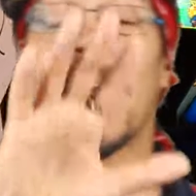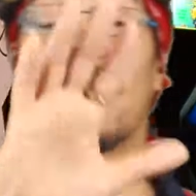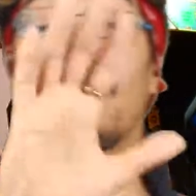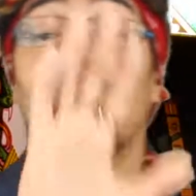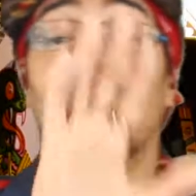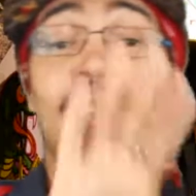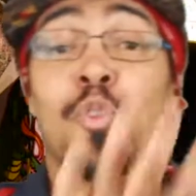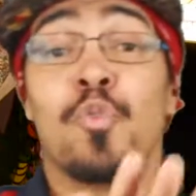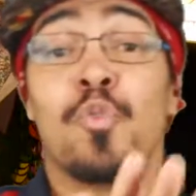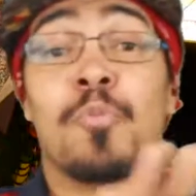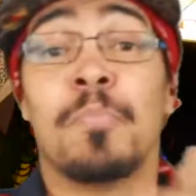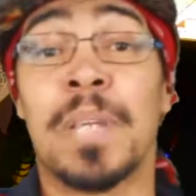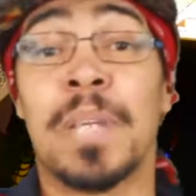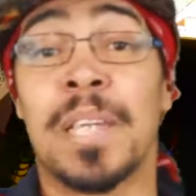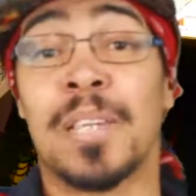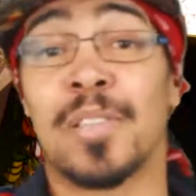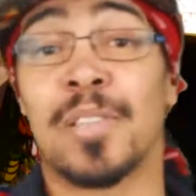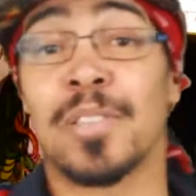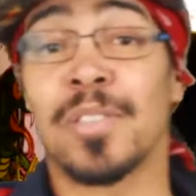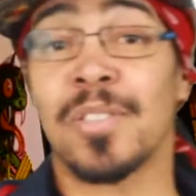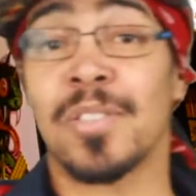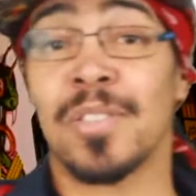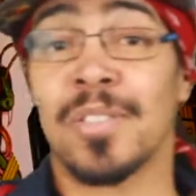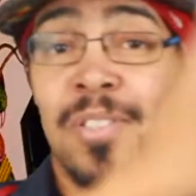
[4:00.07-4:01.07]
have new
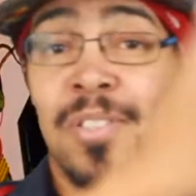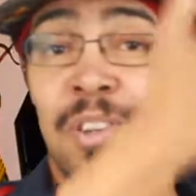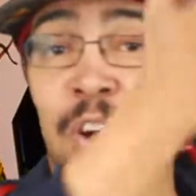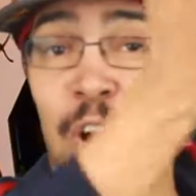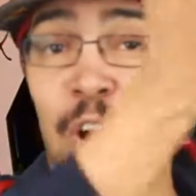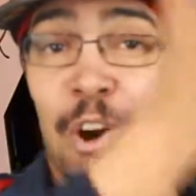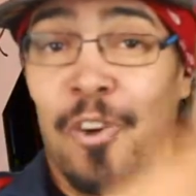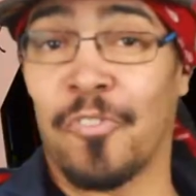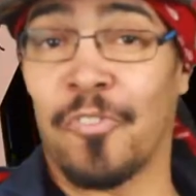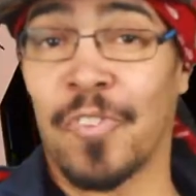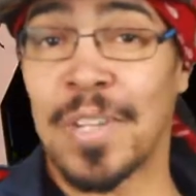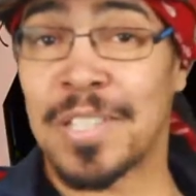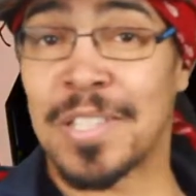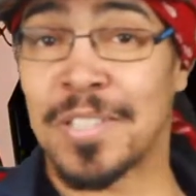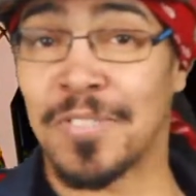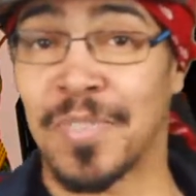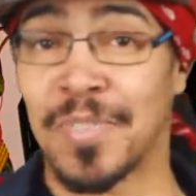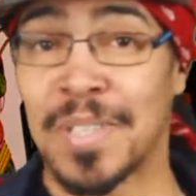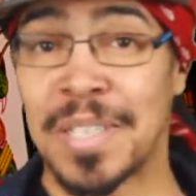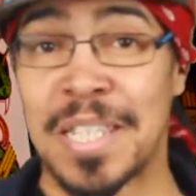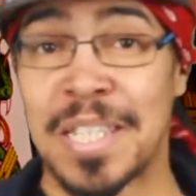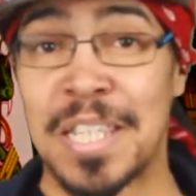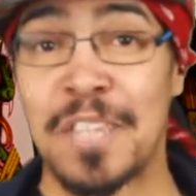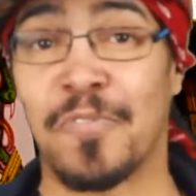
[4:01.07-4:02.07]
meters,
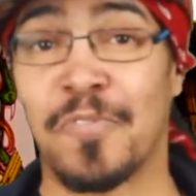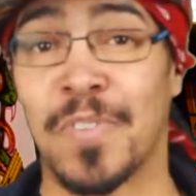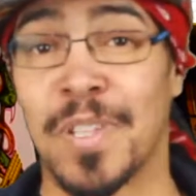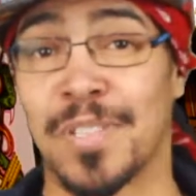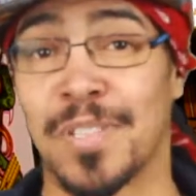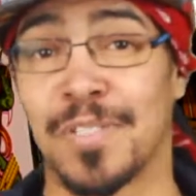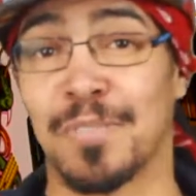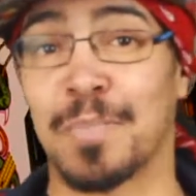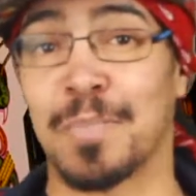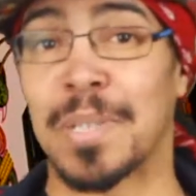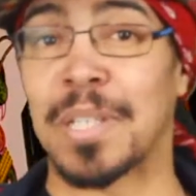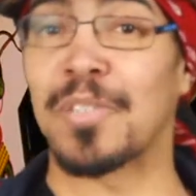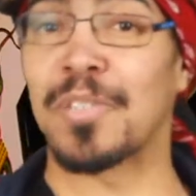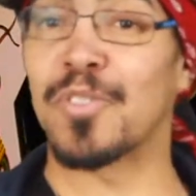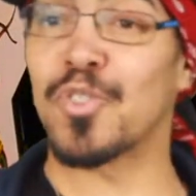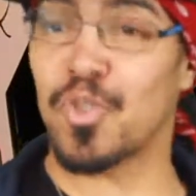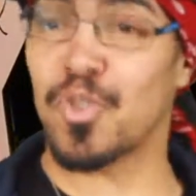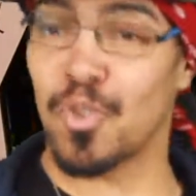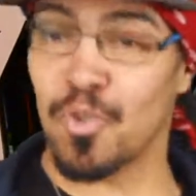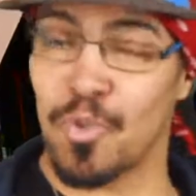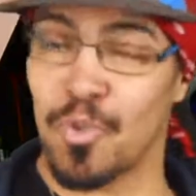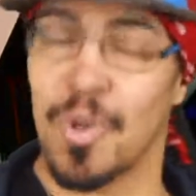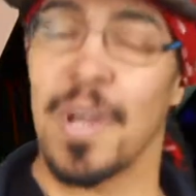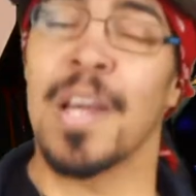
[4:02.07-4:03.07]
offensive and defensive meters.
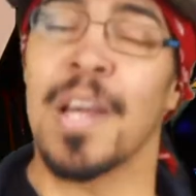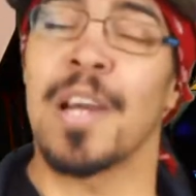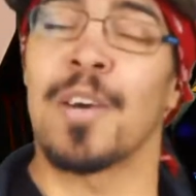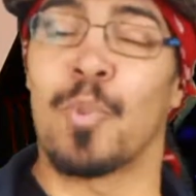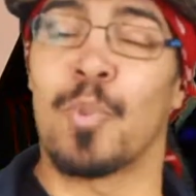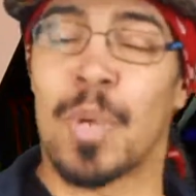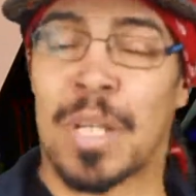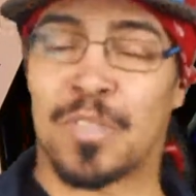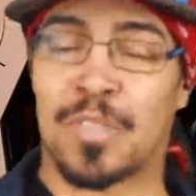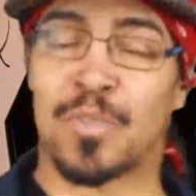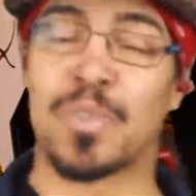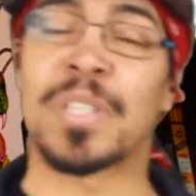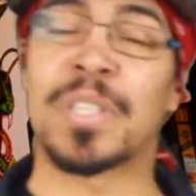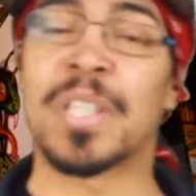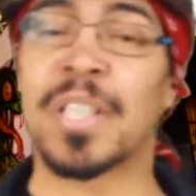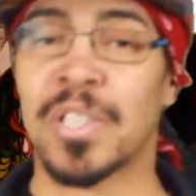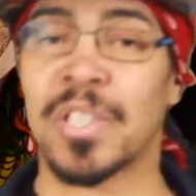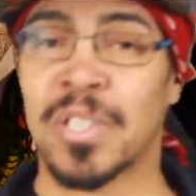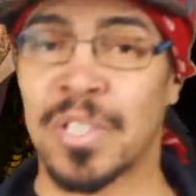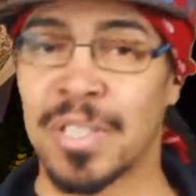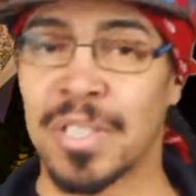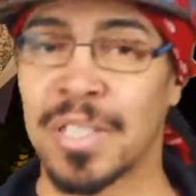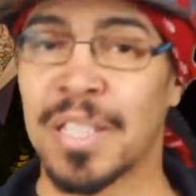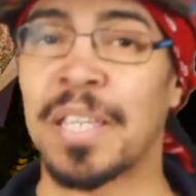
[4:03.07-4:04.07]
So where
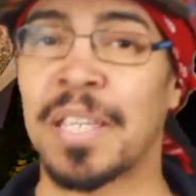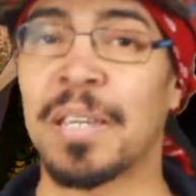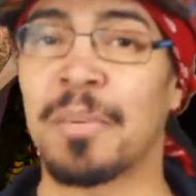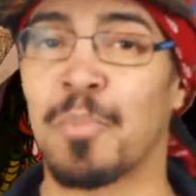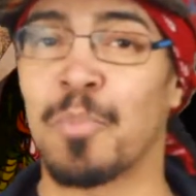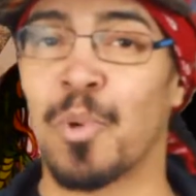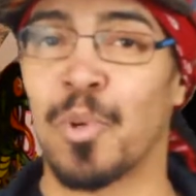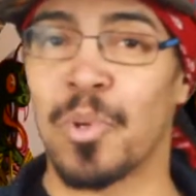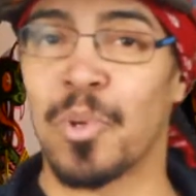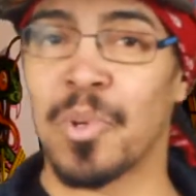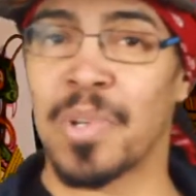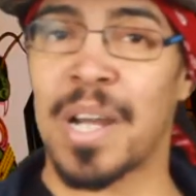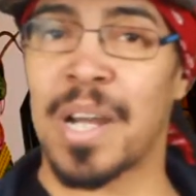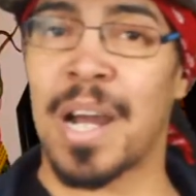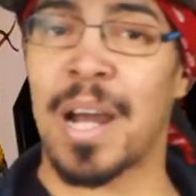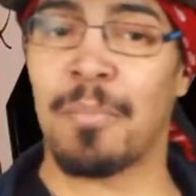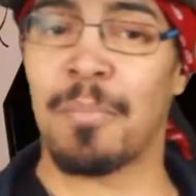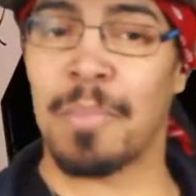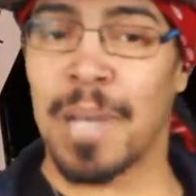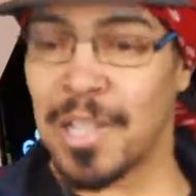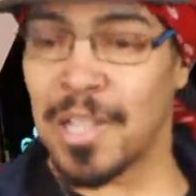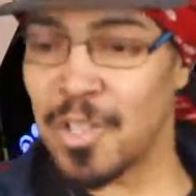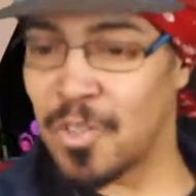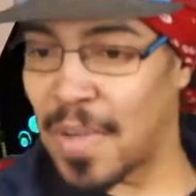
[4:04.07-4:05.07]
traditionally in Mortal
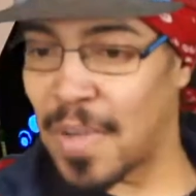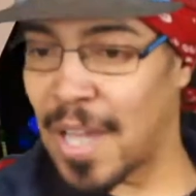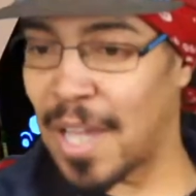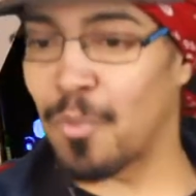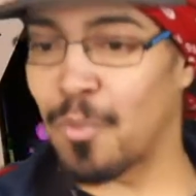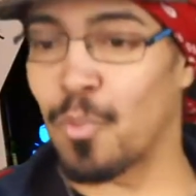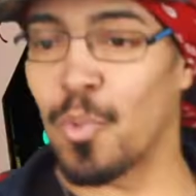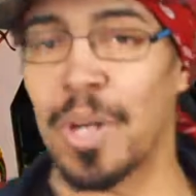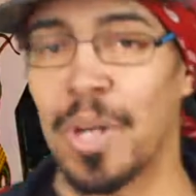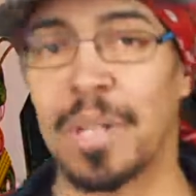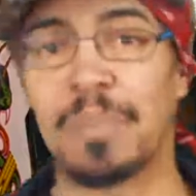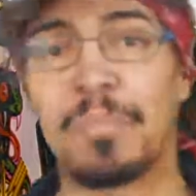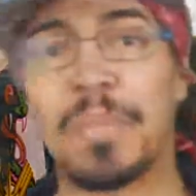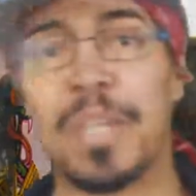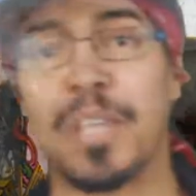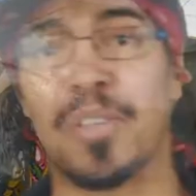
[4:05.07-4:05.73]
Kombat you had 1